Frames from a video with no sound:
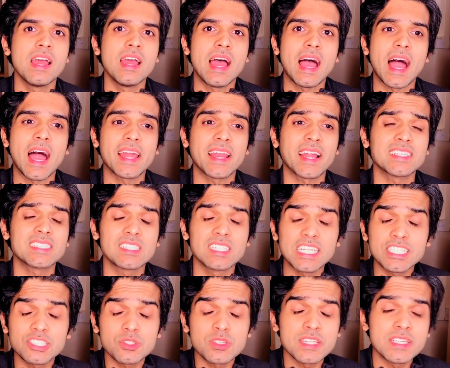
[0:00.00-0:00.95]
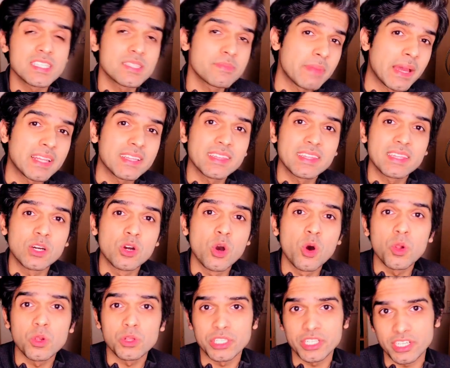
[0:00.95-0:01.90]
And I literally spent the
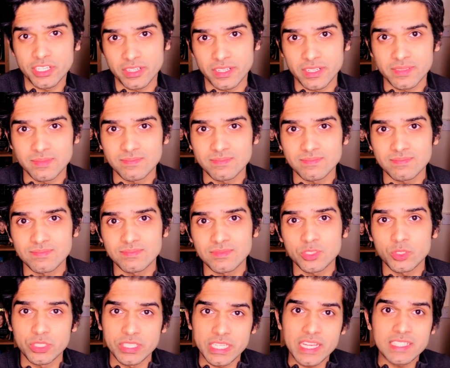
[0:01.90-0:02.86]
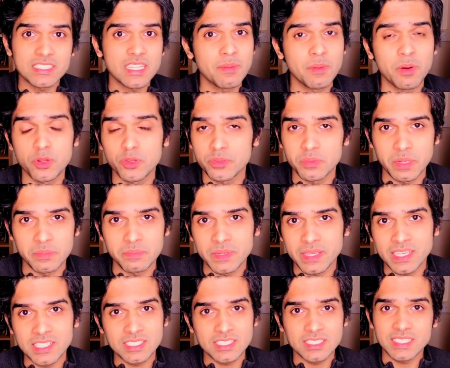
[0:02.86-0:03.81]
whole year. So daytime I would do my
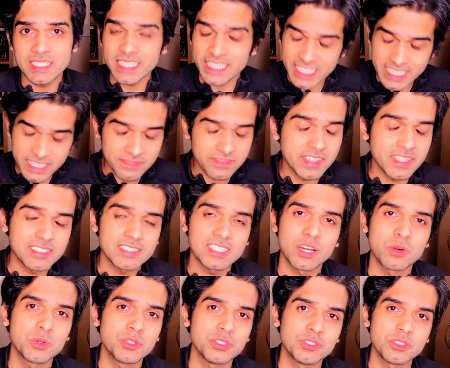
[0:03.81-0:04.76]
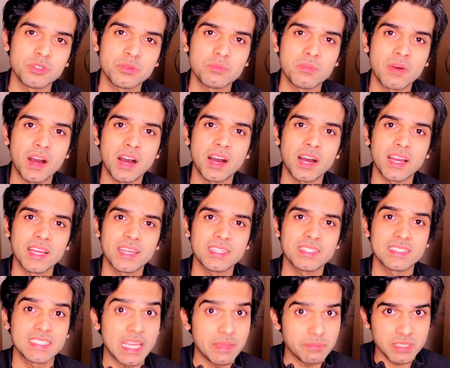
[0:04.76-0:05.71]
PhD, evenings I would do my
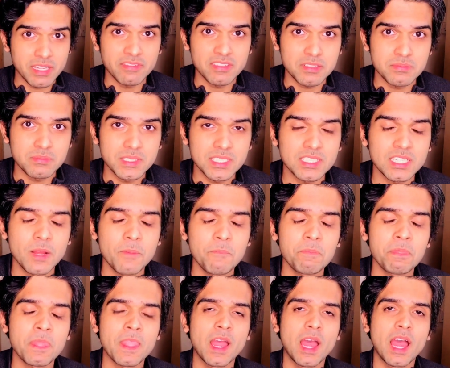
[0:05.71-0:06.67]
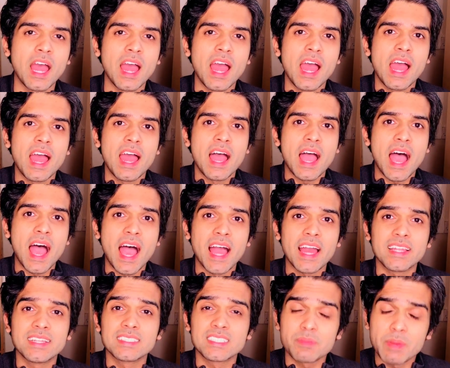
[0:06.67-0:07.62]
game development,
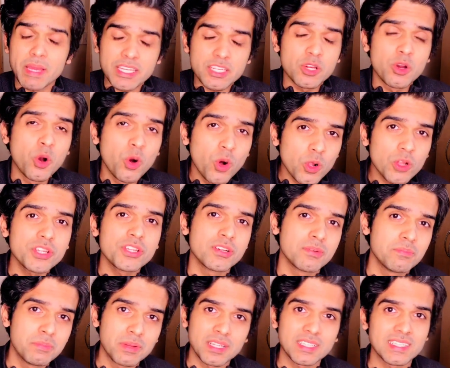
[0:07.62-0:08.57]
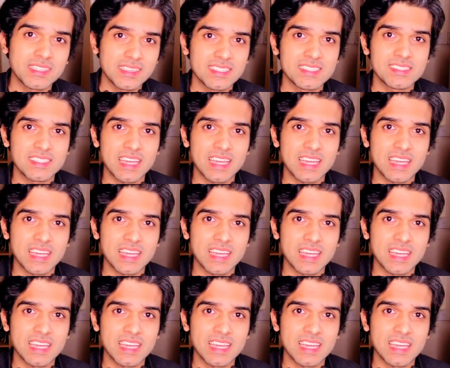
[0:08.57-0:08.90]
and spent a whole year building this